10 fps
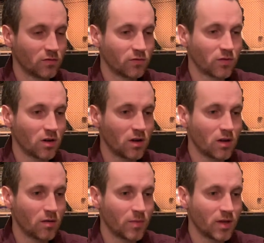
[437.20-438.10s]

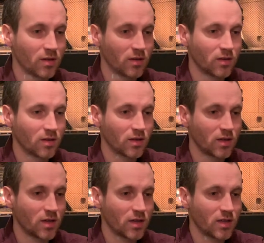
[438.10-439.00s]
from
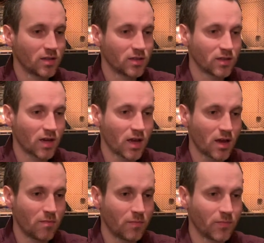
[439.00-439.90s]

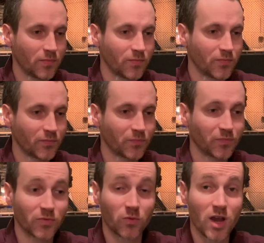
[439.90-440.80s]
Enzyme,
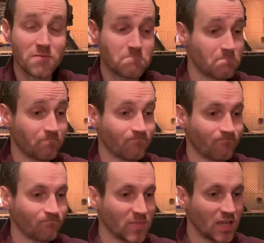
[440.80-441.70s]
right?
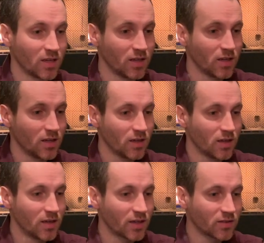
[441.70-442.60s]

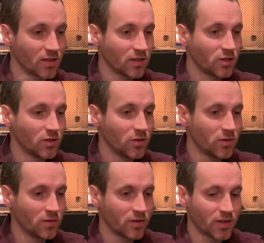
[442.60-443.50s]
Next thing to
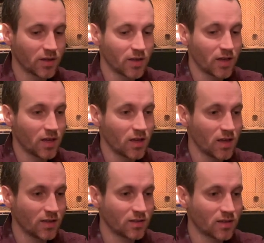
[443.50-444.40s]
do,
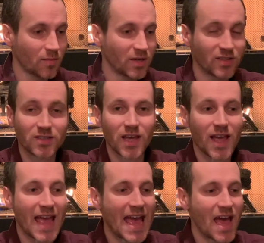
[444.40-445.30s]
I'm going to
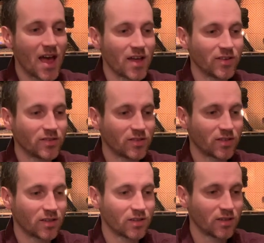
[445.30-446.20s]
say
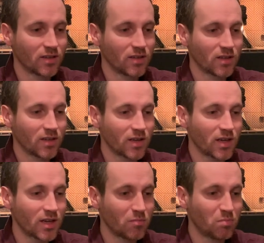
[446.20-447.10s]
has
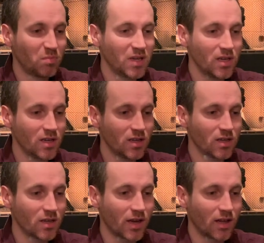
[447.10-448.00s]
a
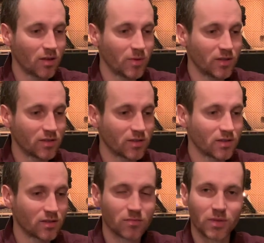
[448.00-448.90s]
p element,
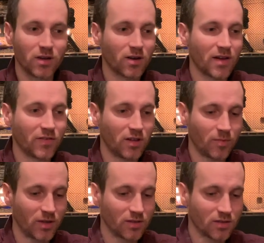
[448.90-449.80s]
paragraph
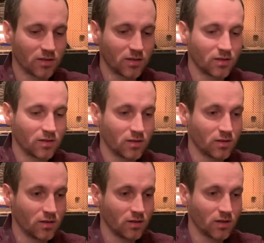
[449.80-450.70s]
element.
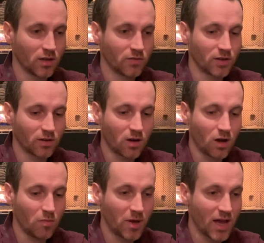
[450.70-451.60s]
Give it a
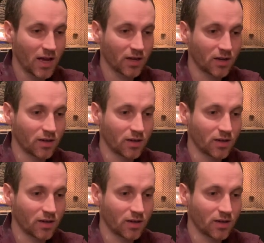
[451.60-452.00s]
callback